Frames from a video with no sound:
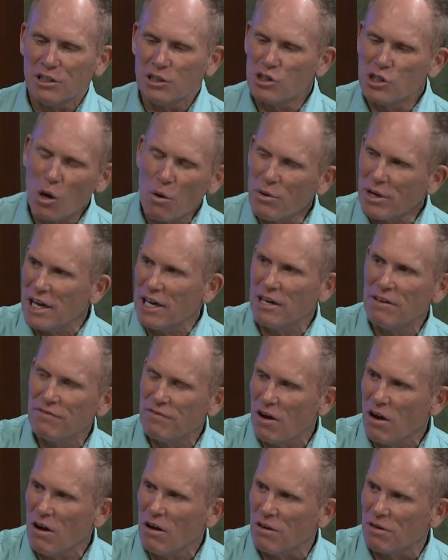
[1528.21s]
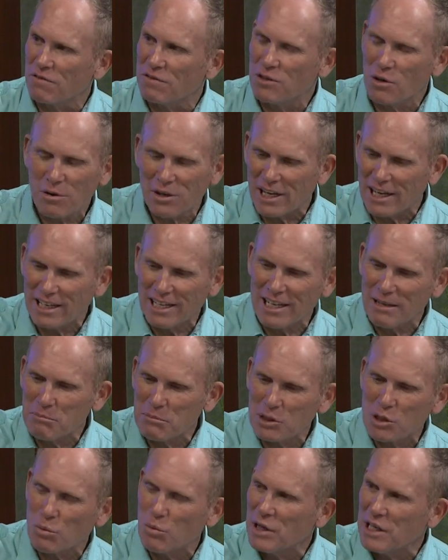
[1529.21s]
Don't get involved. Don't get in
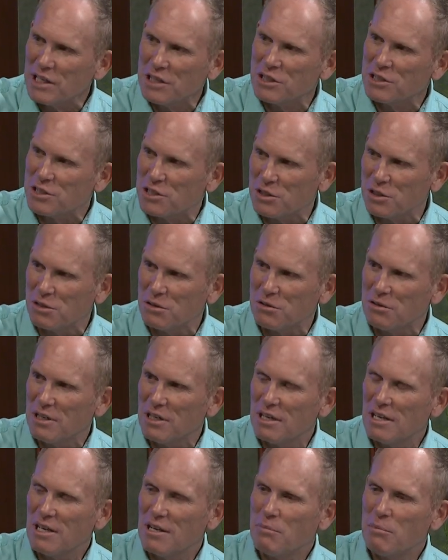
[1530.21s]
between the two, Boy.